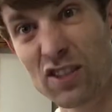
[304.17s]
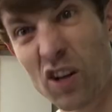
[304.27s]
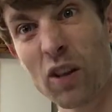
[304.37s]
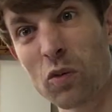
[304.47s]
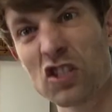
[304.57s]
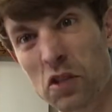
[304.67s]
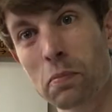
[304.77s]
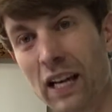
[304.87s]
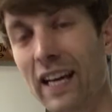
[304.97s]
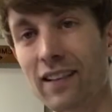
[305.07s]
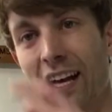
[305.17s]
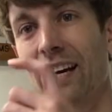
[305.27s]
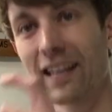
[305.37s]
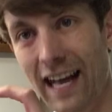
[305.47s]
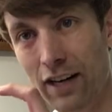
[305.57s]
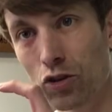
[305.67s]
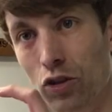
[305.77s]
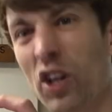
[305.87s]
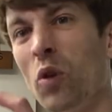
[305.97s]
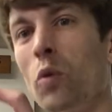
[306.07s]
So in other words, just play it like a
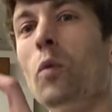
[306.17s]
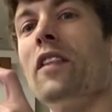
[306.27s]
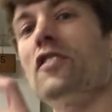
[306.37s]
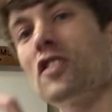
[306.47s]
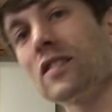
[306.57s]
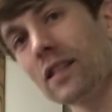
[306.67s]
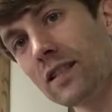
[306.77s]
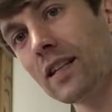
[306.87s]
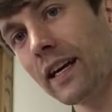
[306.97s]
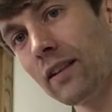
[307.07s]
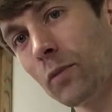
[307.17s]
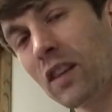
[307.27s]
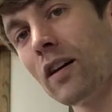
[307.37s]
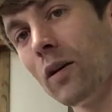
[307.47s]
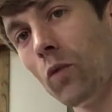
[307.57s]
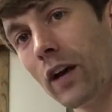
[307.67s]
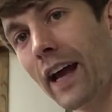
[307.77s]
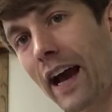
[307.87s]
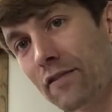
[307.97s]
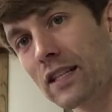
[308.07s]
natural note with just a with a
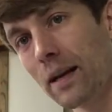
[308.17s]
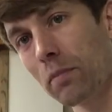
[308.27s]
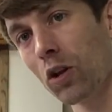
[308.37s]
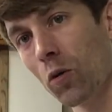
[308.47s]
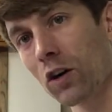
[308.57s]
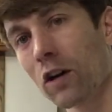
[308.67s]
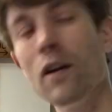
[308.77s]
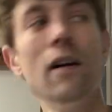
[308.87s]
1/2 step lower.